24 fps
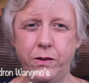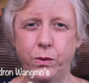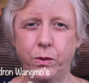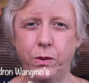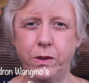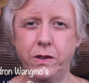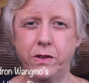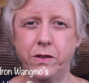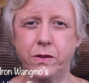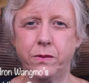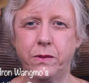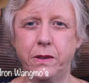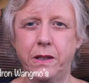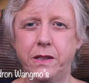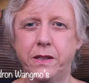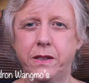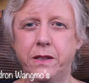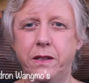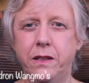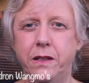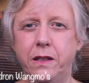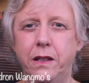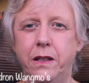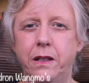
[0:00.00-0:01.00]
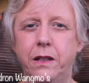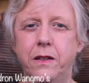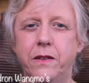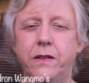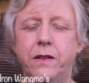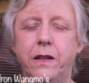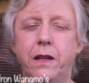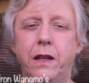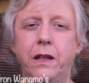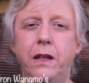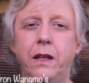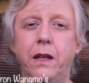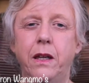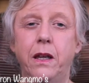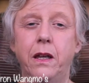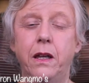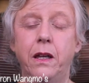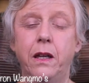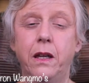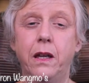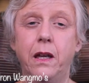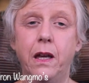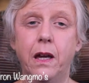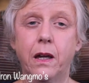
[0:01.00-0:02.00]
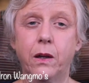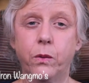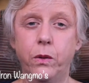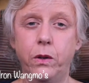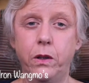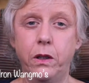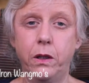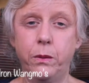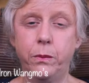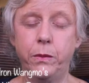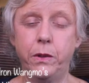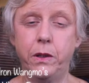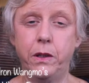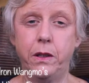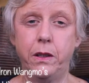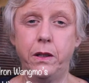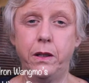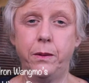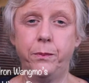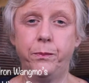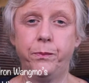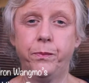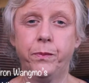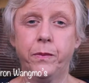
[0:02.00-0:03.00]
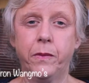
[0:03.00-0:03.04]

always resting in this equanimity.